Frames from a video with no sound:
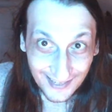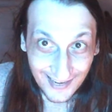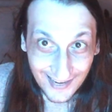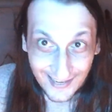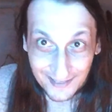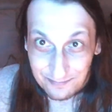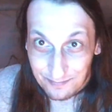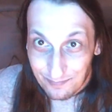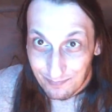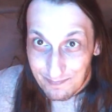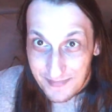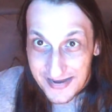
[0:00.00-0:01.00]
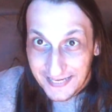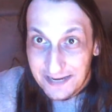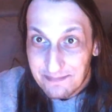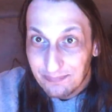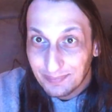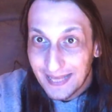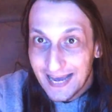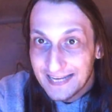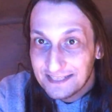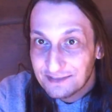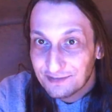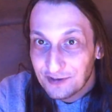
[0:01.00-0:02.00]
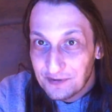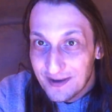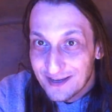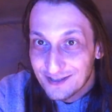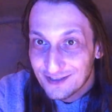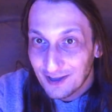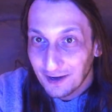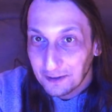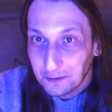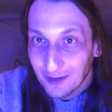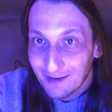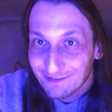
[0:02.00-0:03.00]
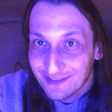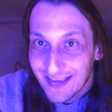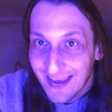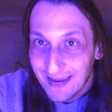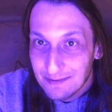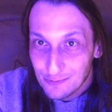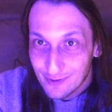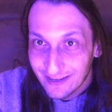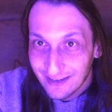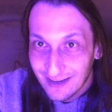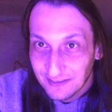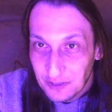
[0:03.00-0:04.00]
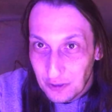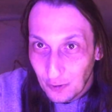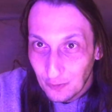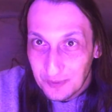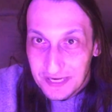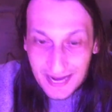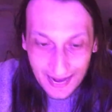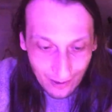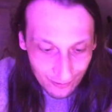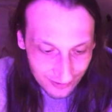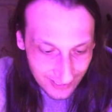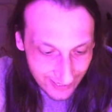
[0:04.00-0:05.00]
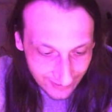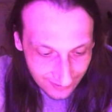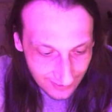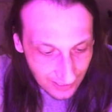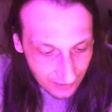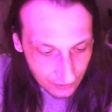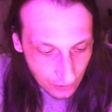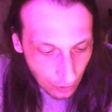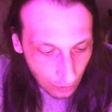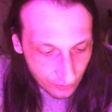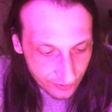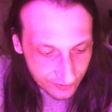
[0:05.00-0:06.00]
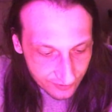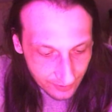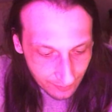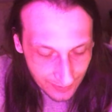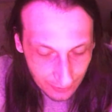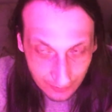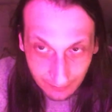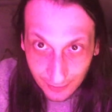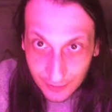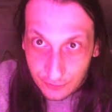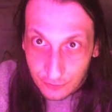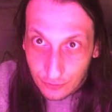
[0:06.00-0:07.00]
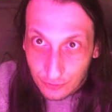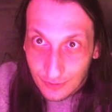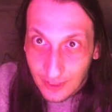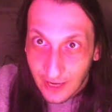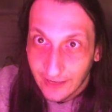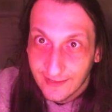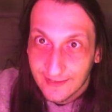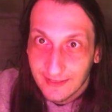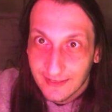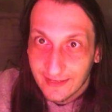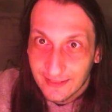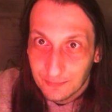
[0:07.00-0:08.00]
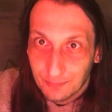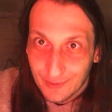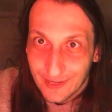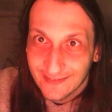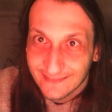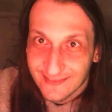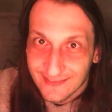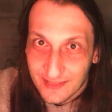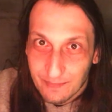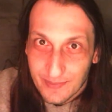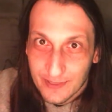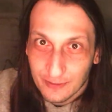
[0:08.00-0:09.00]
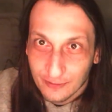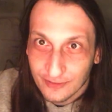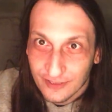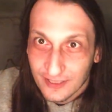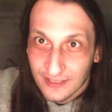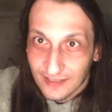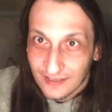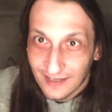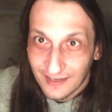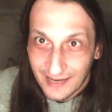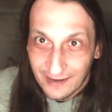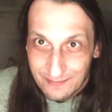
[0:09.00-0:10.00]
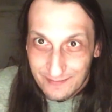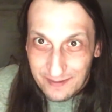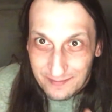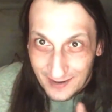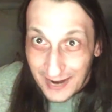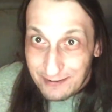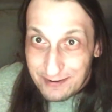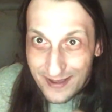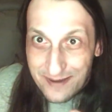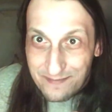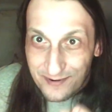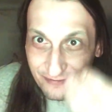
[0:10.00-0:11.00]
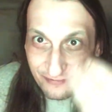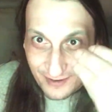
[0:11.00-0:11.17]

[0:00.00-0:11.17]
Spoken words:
and making plans for my StarCraft games when I got home. I was like, no, this is the build I'm gonna do. I gotta practice the build. I remember